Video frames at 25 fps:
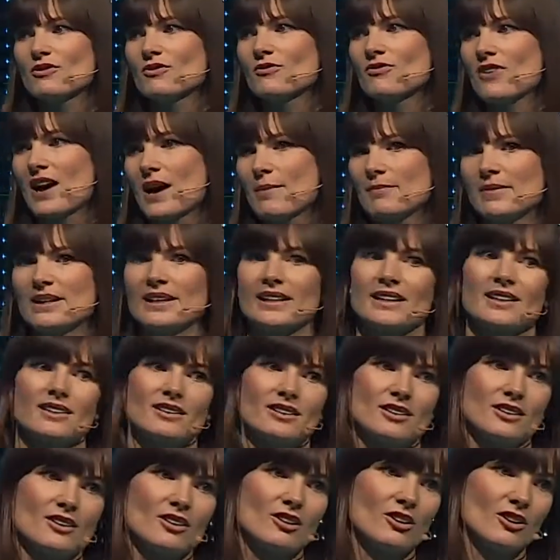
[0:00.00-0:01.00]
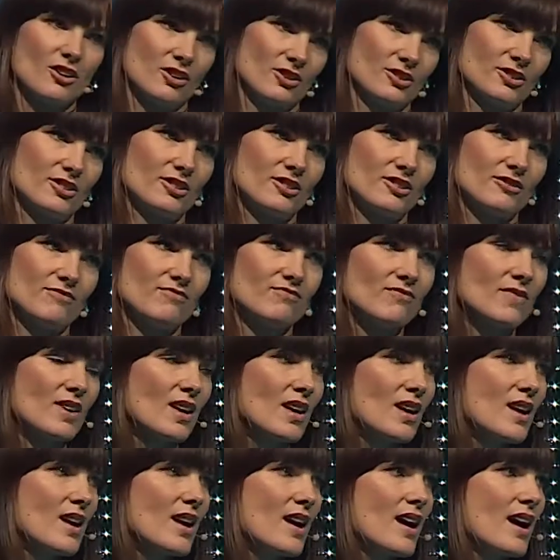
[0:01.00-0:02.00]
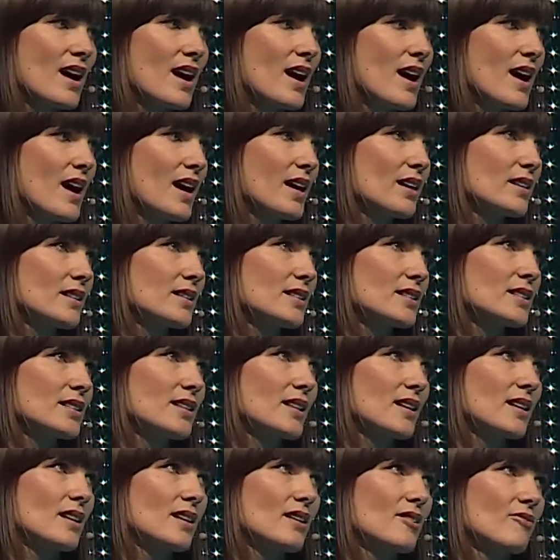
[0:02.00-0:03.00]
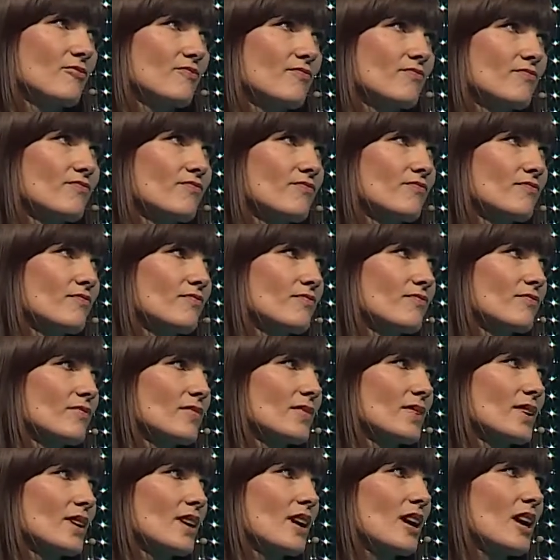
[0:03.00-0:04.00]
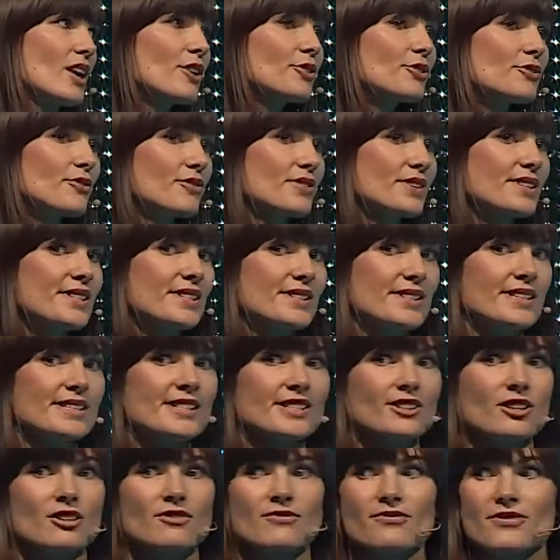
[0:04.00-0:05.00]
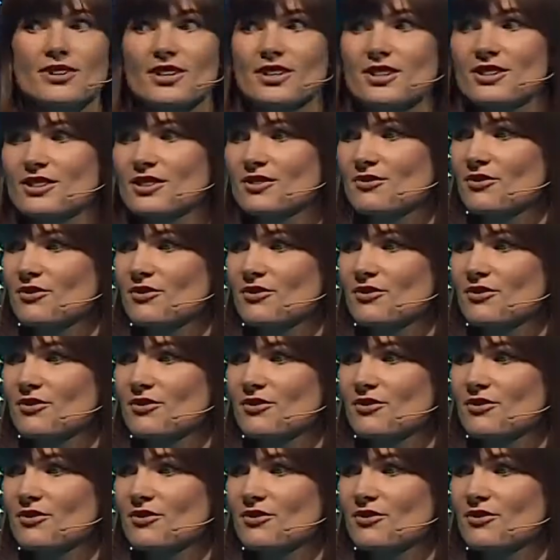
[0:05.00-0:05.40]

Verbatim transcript: family a lot. And um, out of this discomfort